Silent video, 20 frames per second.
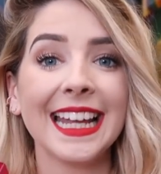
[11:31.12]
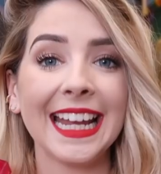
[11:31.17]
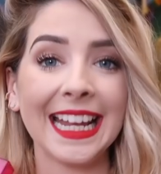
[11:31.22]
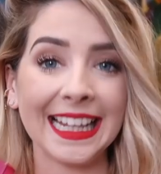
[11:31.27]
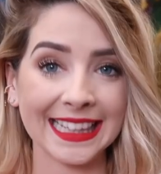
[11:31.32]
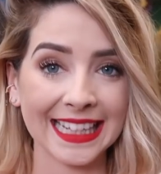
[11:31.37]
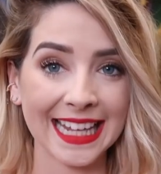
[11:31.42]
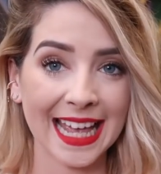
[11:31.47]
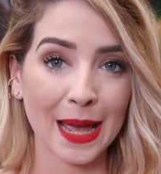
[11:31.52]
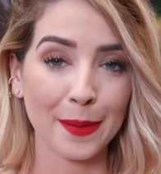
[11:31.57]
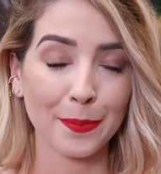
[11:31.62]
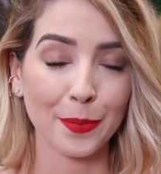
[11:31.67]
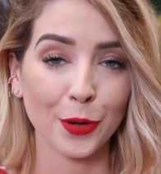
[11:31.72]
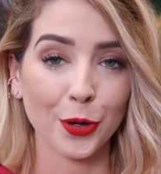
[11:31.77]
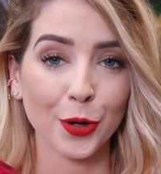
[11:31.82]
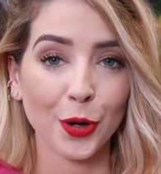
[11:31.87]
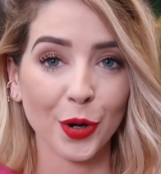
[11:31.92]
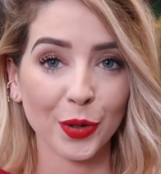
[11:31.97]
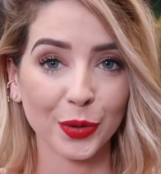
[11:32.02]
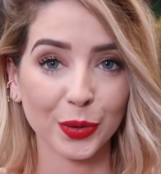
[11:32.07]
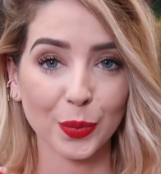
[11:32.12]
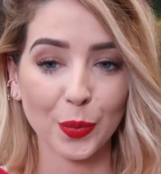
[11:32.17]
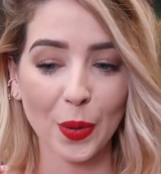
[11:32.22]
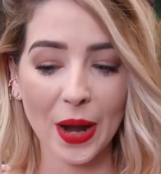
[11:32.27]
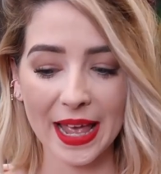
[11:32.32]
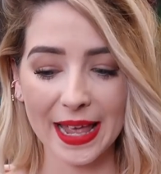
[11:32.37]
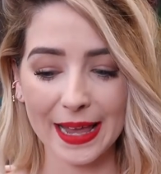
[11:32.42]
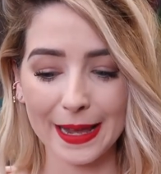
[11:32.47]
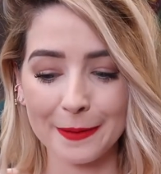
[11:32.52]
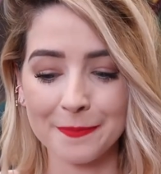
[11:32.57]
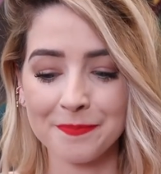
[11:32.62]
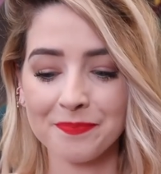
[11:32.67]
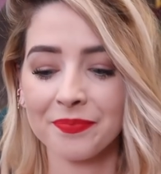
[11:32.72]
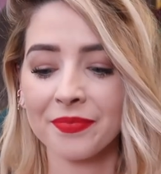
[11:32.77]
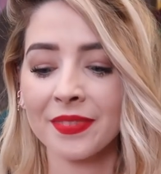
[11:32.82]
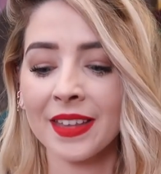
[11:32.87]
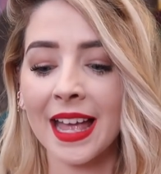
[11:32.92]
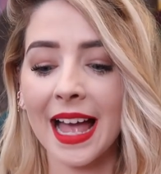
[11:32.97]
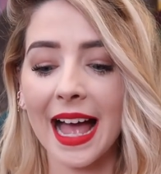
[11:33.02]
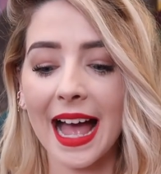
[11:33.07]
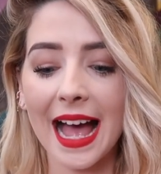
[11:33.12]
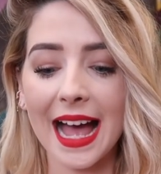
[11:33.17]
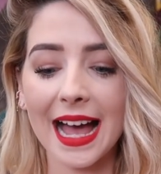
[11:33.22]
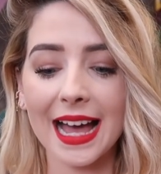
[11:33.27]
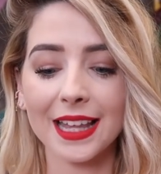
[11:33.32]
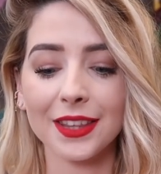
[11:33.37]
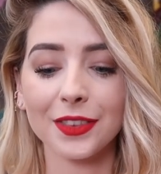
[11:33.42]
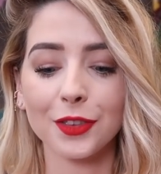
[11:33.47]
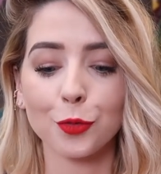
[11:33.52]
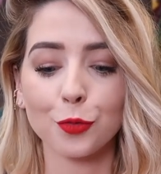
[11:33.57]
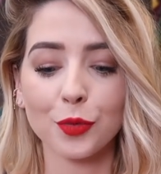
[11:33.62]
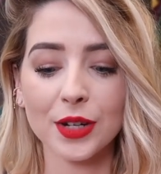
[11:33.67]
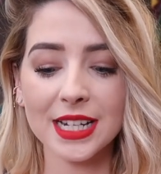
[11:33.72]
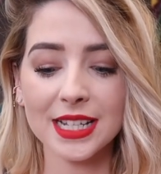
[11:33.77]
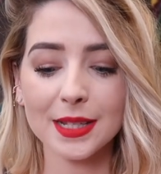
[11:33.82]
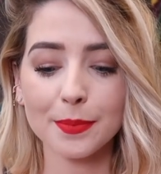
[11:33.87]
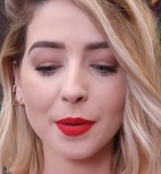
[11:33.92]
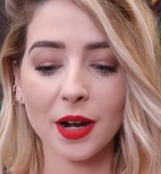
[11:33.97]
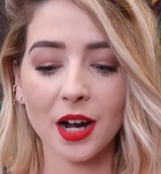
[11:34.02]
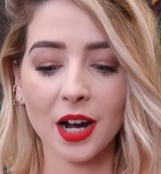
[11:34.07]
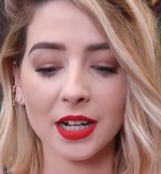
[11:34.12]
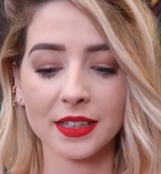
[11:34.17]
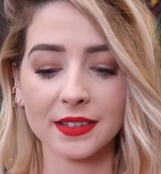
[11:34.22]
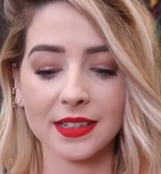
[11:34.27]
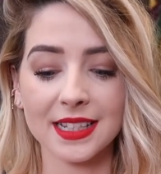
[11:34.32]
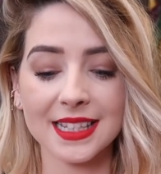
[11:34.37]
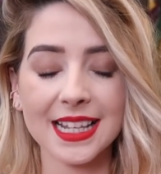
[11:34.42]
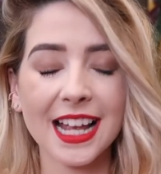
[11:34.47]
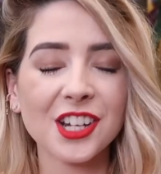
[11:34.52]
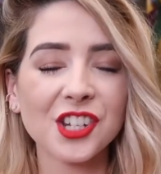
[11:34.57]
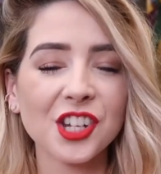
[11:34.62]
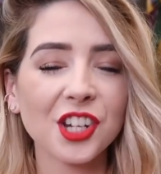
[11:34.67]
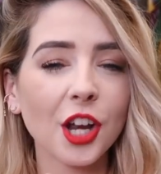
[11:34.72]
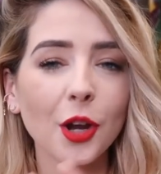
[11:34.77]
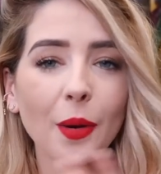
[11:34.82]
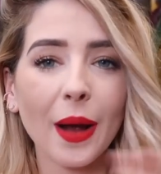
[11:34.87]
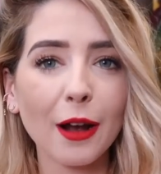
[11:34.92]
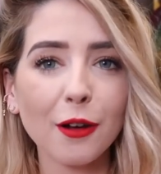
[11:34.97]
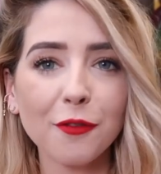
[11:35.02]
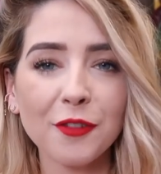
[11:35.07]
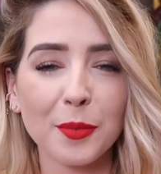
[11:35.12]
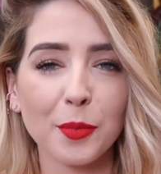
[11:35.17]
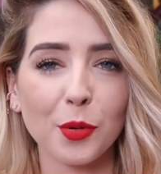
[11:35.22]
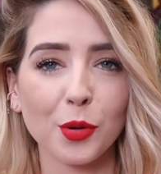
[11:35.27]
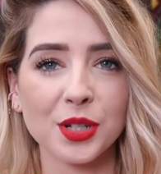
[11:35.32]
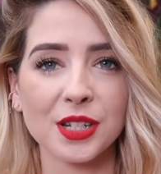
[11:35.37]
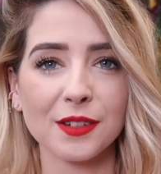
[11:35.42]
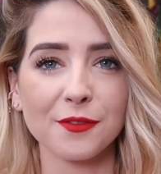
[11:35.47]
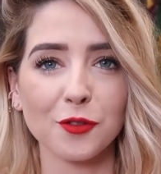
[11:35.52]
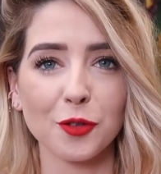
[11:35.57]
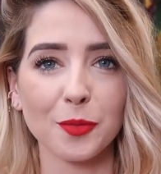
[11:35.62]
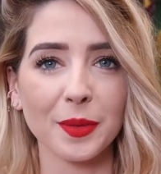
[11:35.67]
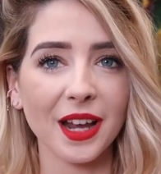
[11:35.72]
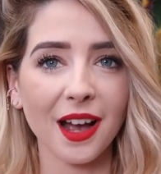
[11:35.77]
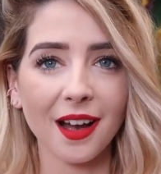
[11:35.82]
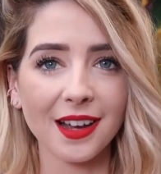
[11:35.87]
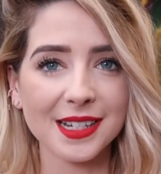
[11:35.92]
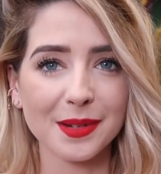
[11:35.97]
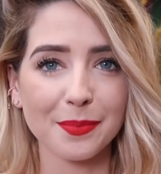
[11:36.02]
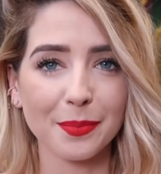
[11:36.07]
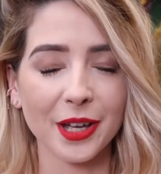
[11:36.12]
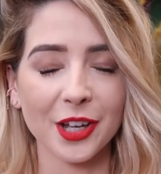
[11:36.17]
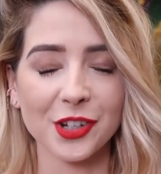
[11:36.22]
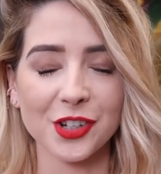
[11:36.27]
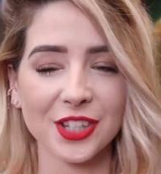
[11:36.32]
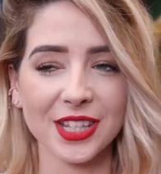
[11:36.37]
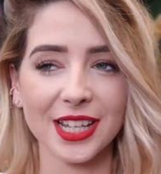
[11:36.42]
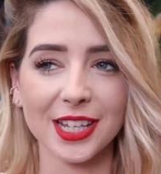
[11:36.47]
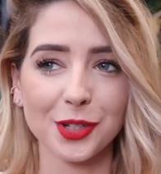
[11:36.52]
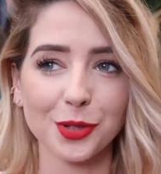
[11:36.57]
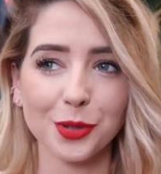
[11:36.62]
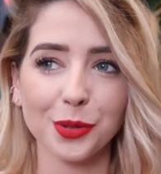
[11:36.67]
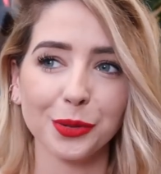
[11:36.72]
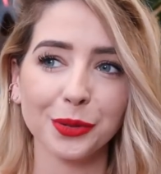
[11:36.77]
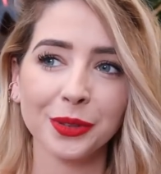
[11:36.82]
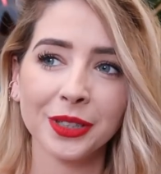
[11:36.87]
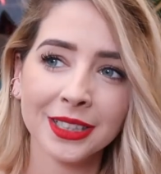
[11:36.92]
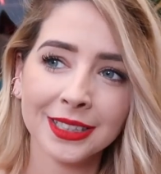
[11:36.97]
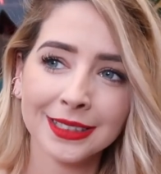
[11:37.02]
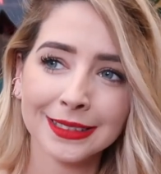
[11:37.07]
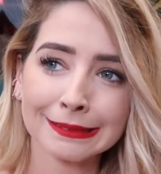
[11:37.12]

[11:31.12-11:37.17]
in the airport on the way. And the reason behind this, actually no, Alfie bought it for me, I didn't purchase it at all.